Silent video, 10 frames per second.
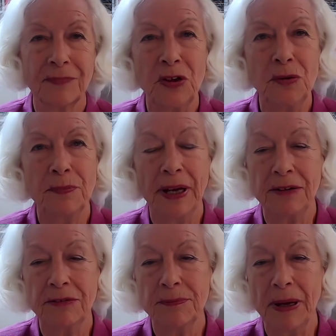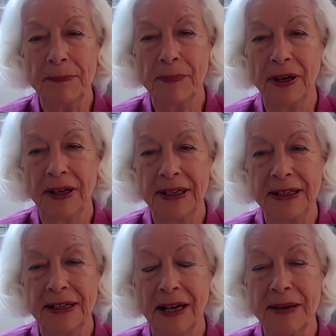You may remember
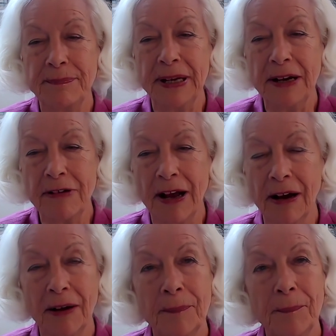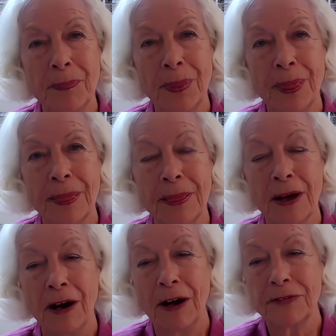in Liberia,
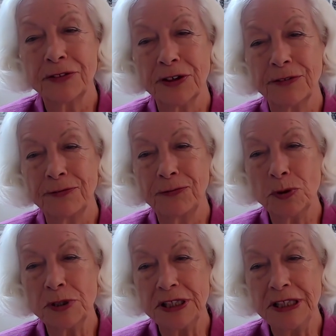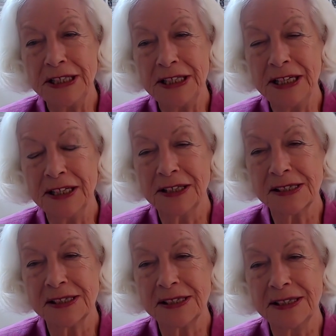after a 14
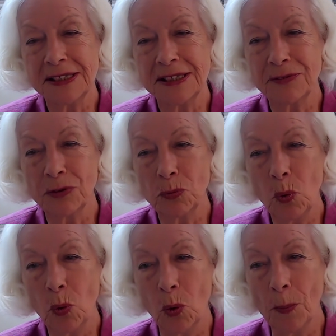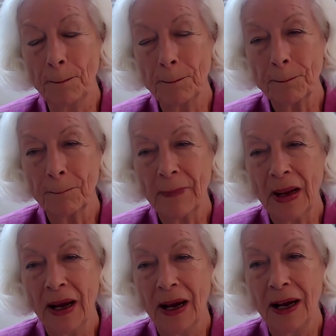years civil war,
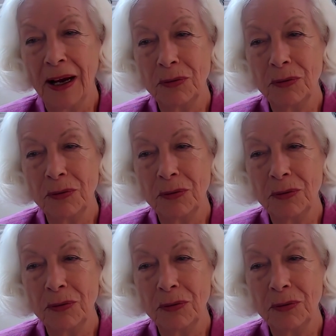a